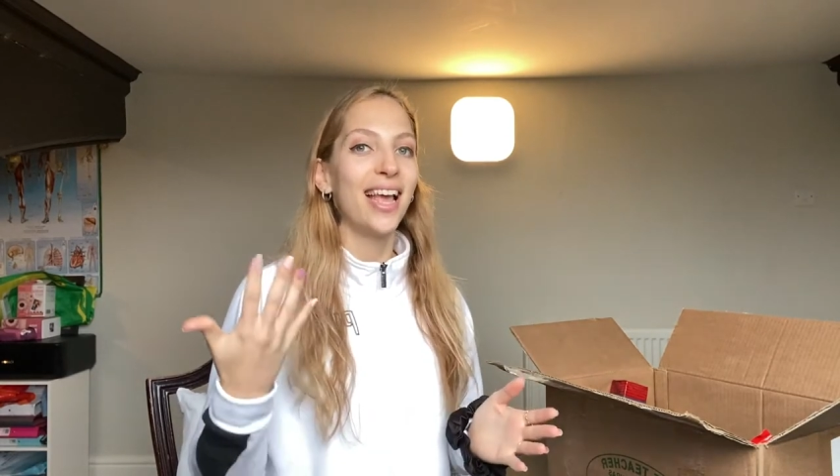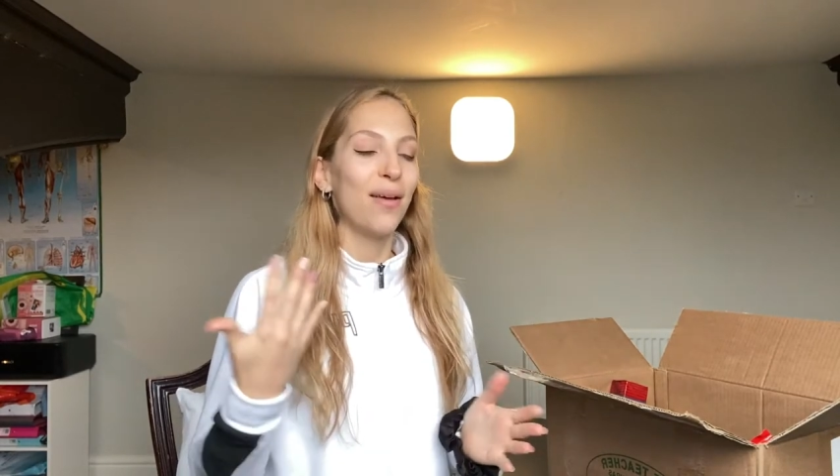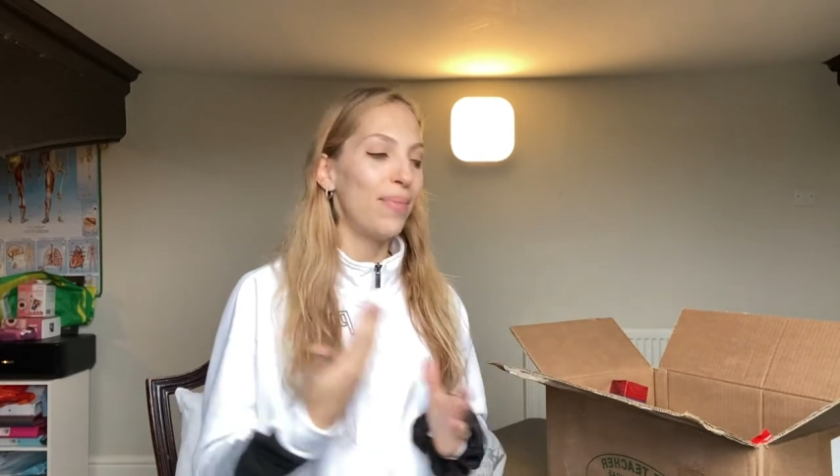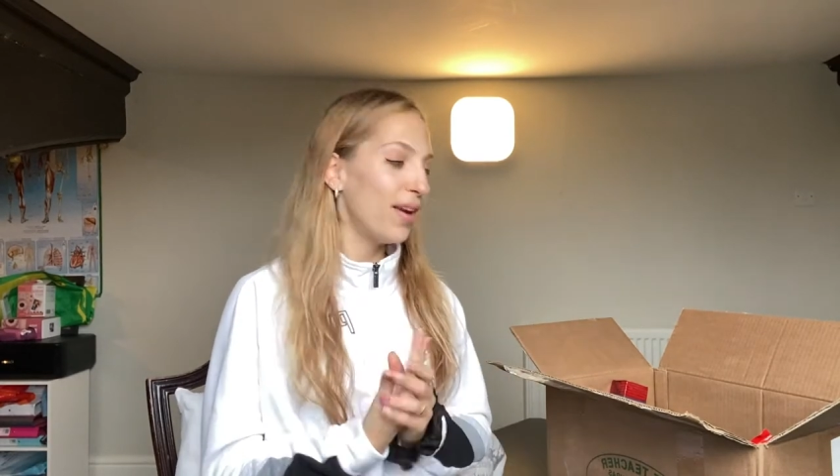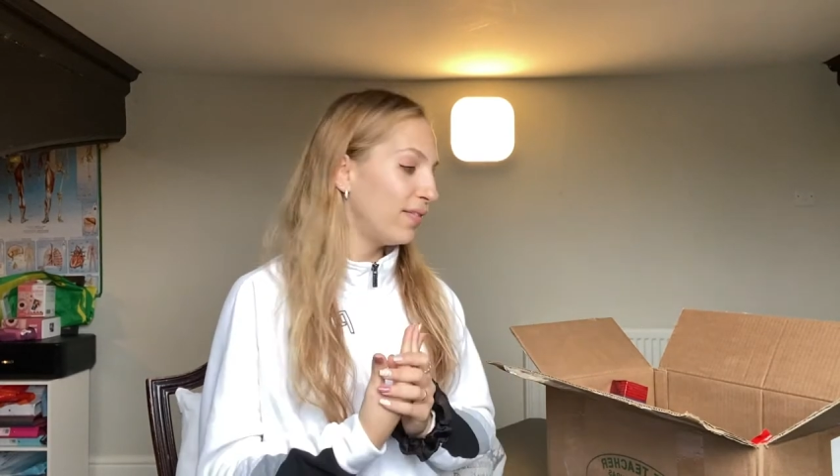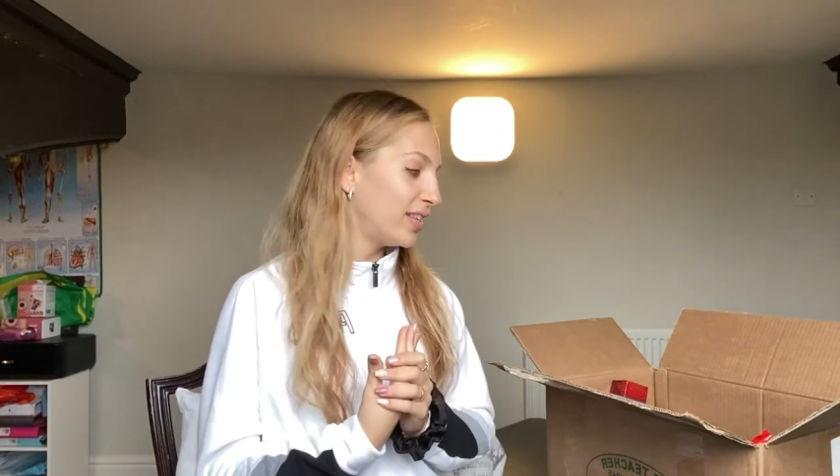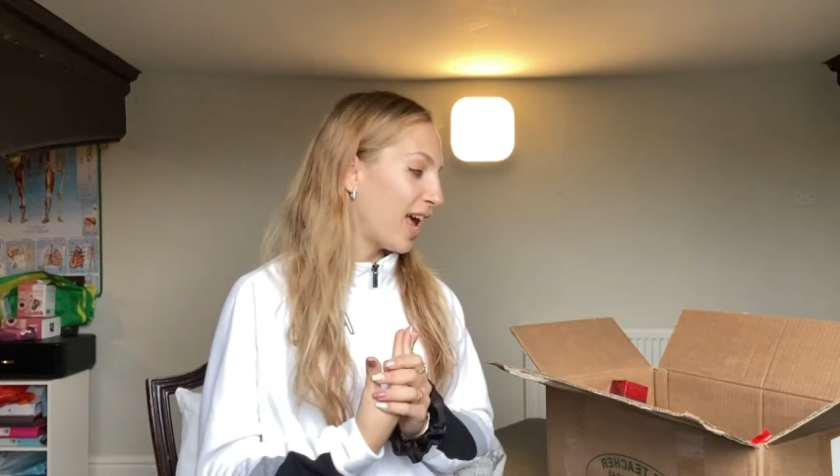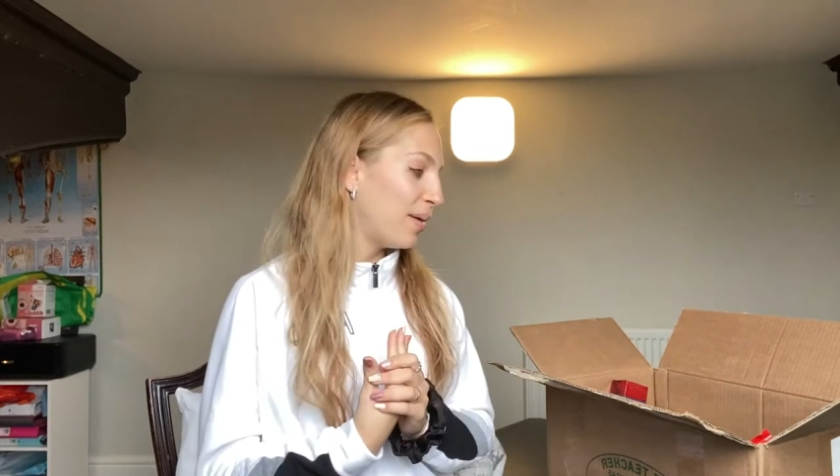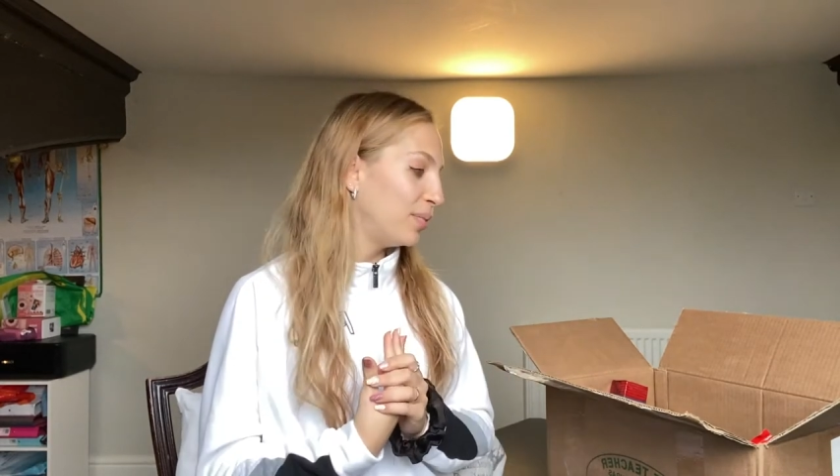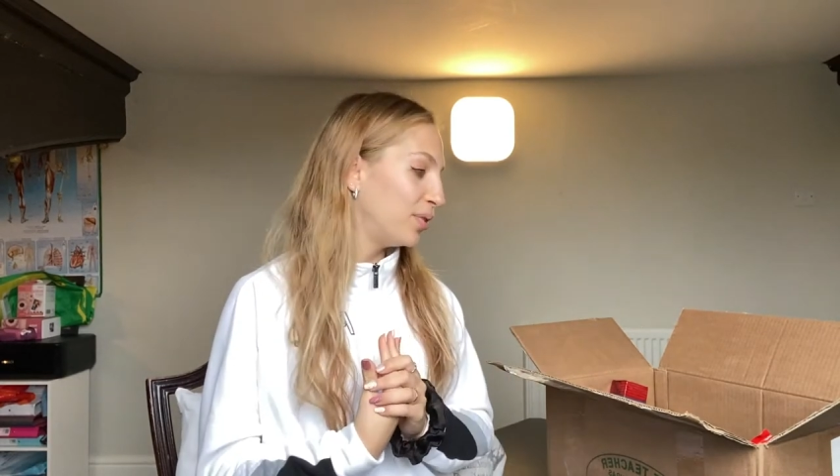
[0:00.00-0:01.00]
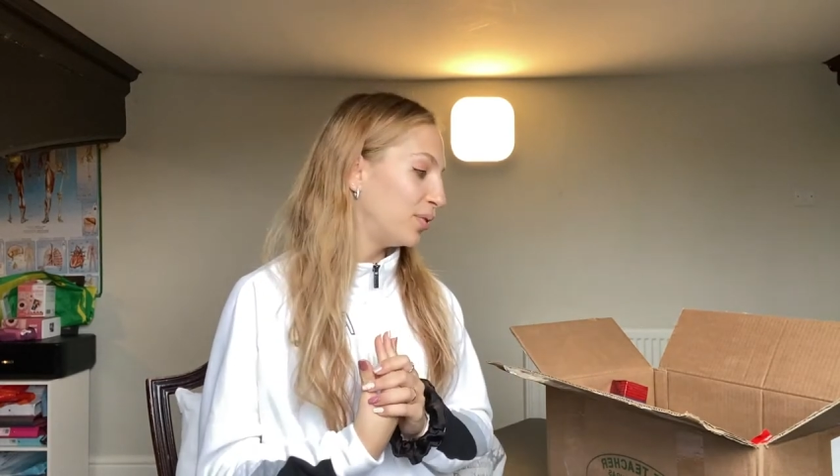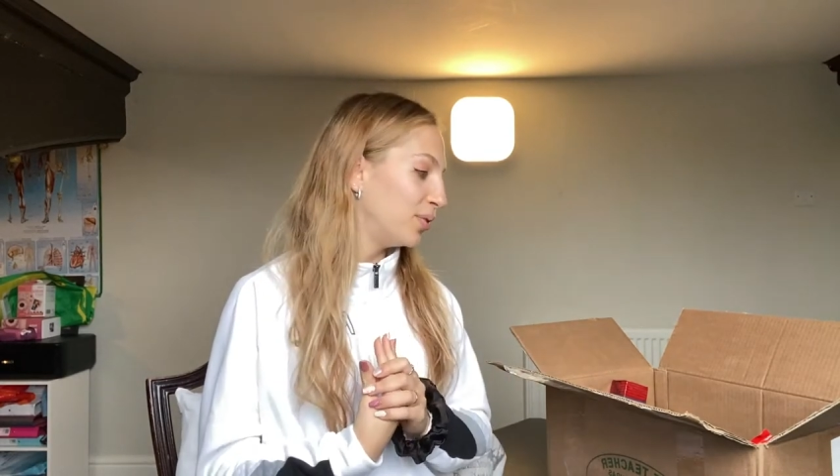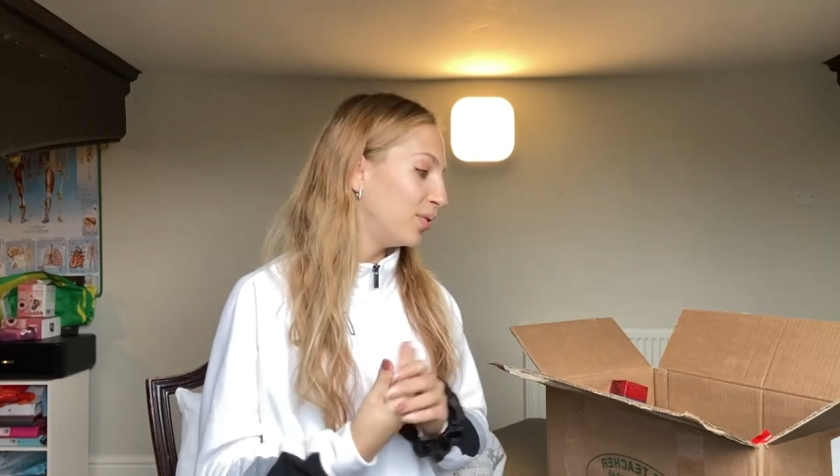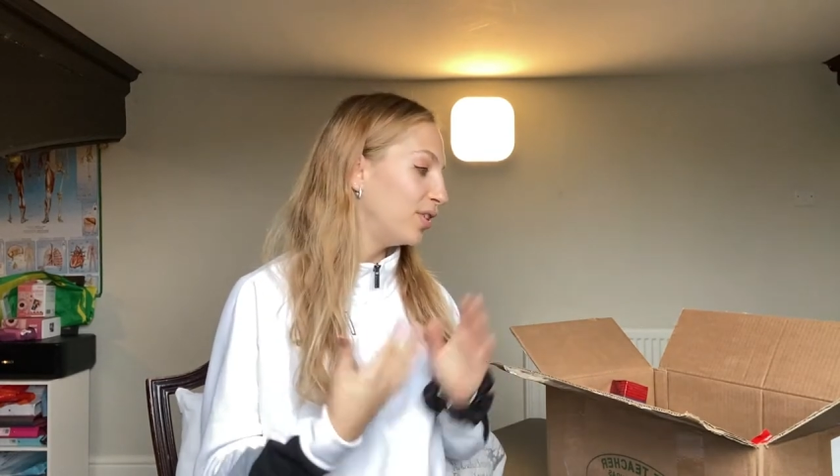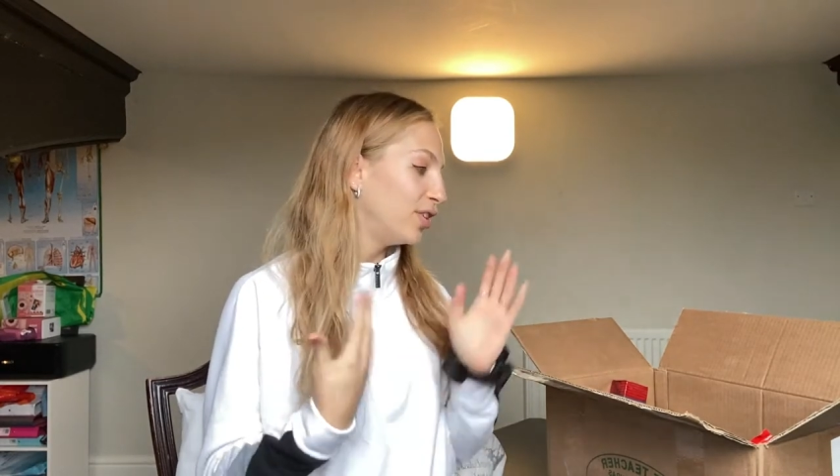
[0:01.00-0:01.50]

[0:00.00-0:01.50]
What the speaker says: a bit of time to